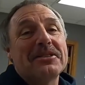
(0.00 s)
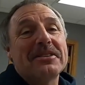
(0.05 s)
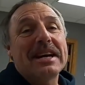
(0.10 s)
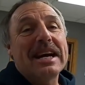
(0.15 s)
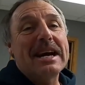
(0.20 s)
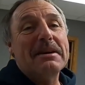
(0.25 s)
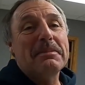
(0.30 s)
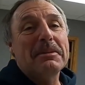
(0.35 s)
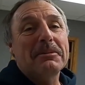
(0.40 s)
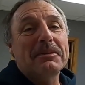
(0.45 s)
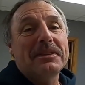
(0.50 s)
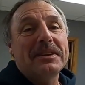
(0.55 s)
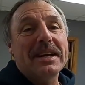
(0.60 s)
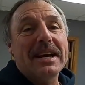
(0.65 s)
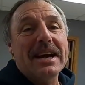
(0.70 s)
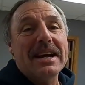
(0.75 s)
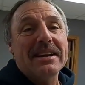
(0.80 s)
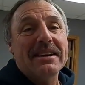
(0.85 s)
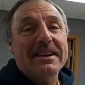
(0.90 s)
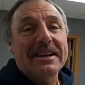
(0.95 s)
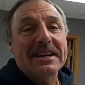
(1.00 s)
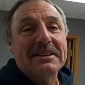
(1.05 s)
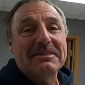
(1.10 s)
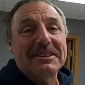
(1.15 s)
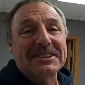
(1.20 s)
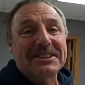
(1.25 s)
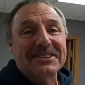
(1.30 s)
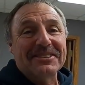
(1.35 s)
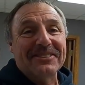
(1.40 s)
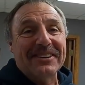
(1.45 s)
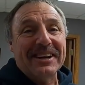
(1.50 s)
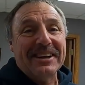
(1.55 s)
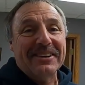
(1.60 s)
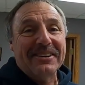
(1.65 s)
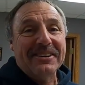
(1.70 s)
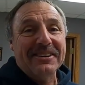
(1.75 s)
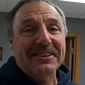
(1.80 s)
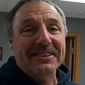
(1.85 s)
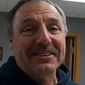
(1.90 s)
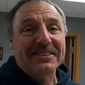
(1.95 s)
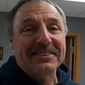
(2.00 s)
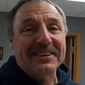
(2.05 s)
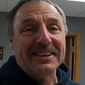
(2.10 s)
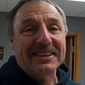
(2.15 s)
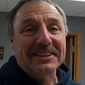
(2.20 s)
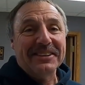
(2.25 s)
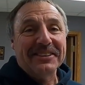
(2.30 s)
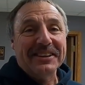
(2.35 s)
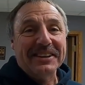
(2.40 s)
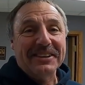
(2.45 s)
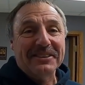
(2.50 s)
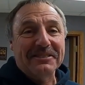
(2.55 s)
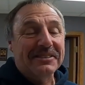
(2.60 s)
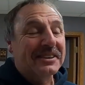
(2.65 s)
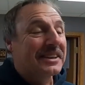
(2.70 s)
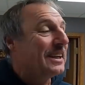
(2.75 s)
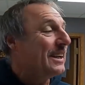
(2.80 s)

too happy with that, are you, Mr. Raider? Oh, well, you'll get over